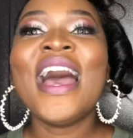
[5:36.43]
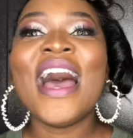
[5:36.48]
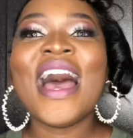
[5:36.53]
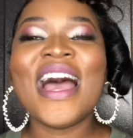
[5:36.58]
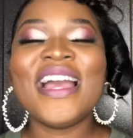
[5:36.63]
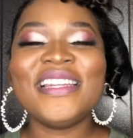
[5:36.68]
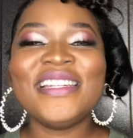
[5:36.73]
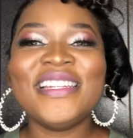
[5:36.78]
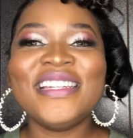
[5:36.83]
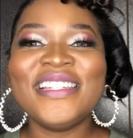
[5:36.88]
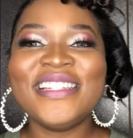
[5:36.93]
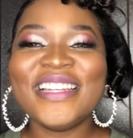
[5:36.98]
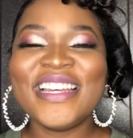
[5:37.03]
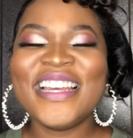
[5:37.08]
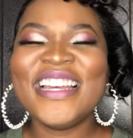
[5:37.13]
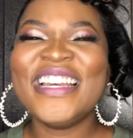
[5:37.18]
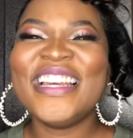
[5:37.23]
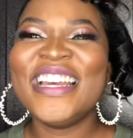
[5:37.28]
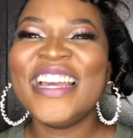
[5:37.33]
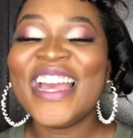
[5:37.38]
I didn't.
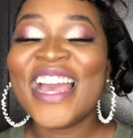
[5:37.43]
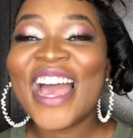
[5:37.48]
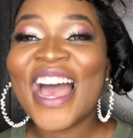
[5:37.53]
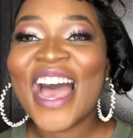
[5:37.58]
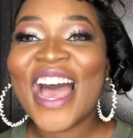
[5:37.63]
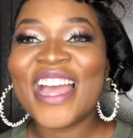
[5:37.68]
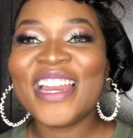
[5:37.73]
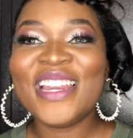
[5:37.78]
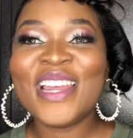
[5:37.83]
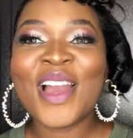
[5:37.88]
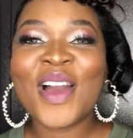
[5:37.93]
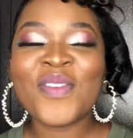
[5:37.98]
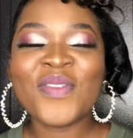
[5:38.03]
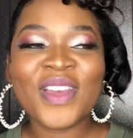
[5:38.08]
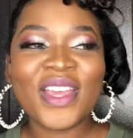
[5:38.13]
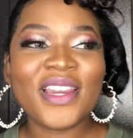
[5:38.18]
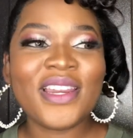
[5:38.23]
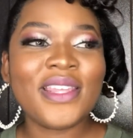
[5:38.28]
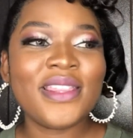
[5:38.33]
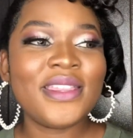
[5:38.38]
I didn't have
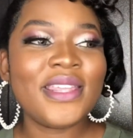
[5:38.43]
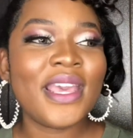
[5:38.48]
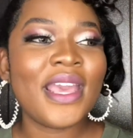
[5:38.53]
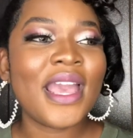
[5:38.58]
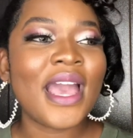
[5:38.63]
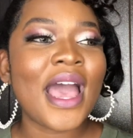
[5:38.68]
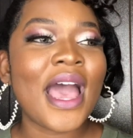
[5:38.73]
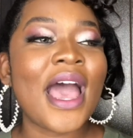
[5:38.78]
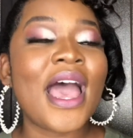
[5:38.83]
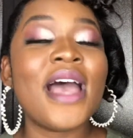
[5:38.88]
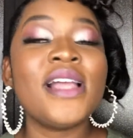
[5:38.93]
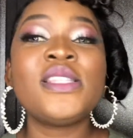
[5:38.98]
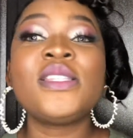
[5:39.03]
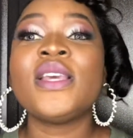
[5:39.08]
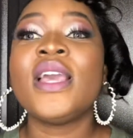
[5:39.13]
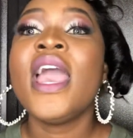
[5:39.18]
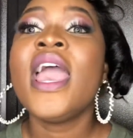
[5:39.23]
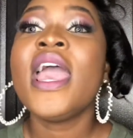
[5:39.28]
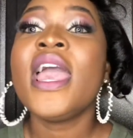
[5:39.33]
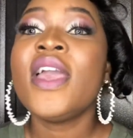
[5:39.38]
anything. I had to,
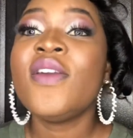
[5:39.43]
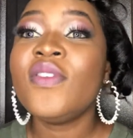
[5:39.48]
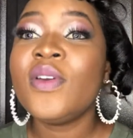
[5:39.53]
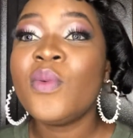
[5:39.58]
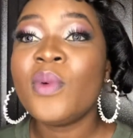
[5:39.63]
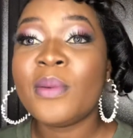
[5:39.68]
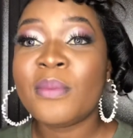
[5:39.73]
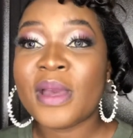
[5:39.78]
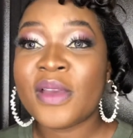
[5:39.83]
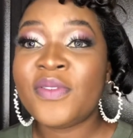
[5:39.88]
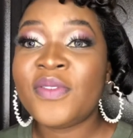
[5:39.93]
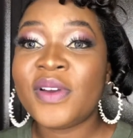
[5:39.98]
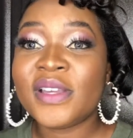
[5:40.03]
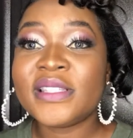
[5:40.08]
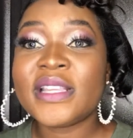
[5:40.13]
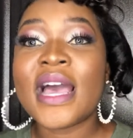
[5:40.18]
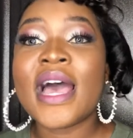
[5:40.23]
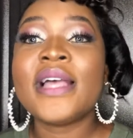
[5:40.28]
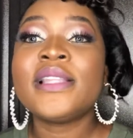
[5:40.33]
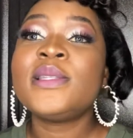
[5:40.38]
even with my friends,
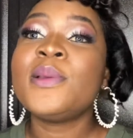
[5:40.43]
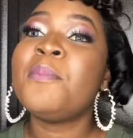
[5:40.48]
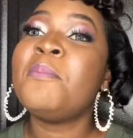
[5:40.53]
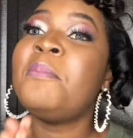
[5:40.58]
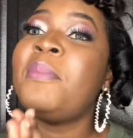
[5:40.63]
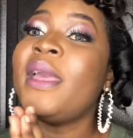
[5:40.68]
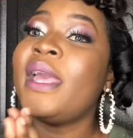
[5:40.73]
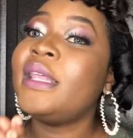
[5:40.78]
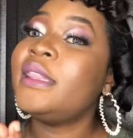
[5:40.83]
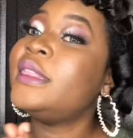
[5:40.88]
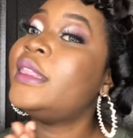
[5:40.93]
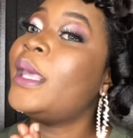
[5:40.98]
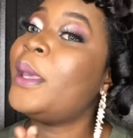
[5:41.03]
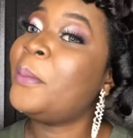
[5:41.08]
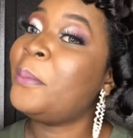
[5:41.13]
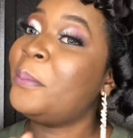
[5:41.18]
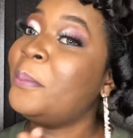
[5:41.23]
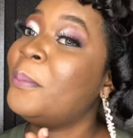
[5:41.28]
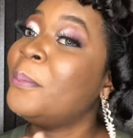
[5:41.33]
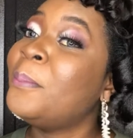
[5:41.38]
I had to beg them
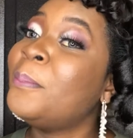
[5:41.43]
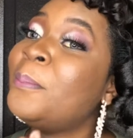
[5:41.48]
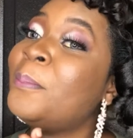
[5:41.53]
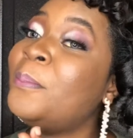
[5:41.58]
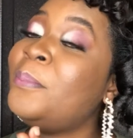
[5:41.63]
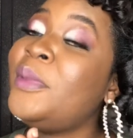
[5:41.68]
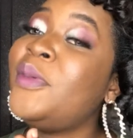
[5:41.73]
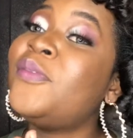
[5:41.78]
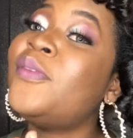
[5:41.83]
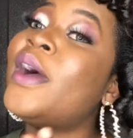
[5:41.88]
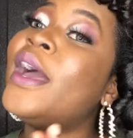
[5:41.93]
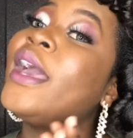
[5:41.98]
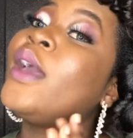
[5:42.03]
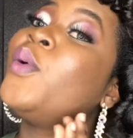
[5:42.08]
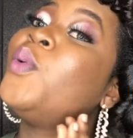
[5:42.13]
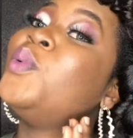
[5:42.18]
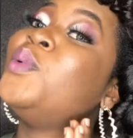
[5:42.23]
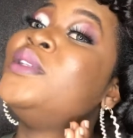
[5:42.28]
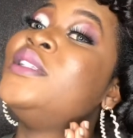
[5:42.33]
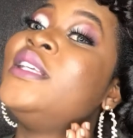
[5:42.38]
before I
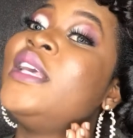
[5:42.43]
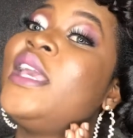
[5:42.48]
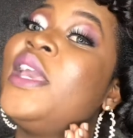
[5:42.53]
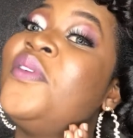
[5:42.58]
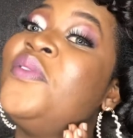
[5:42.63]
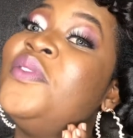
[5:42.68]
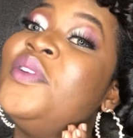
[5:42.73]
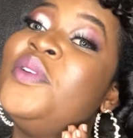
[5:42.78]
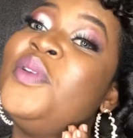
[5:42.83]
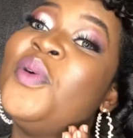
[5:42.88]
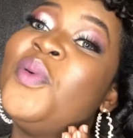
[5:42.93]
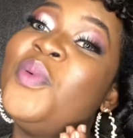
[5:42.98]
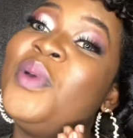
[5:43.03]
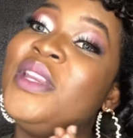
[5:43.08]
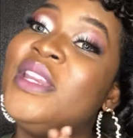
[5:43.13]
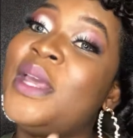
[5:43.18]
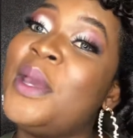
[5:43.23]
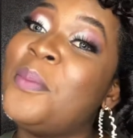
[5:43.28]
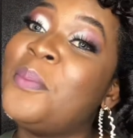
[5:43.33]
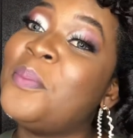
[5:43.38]
could take a video with
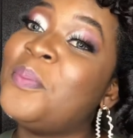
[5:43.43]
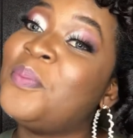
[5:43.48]
them.